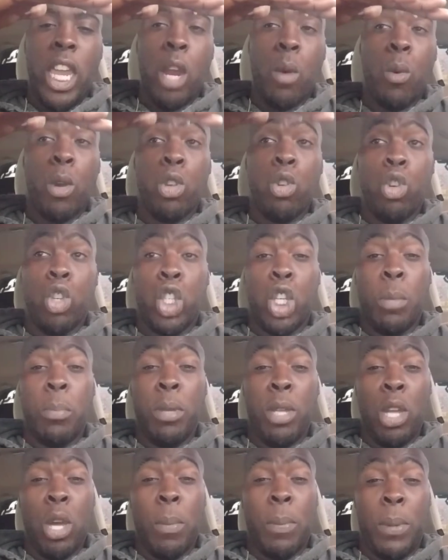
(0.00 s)
when you should
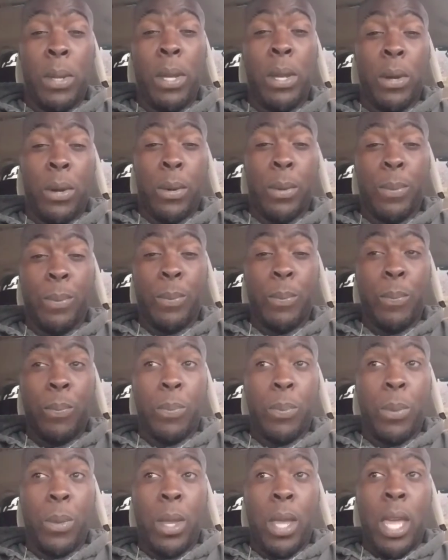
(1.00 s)
be up here.
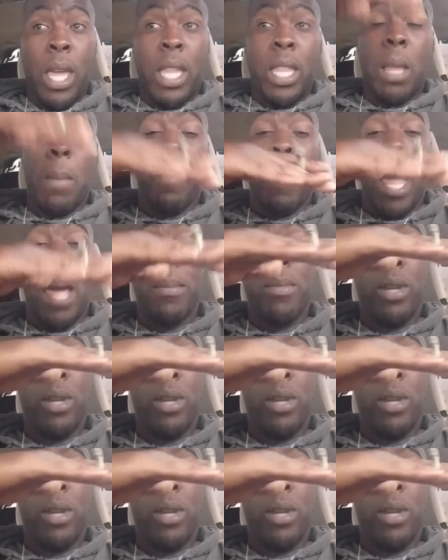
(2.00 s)
The Bible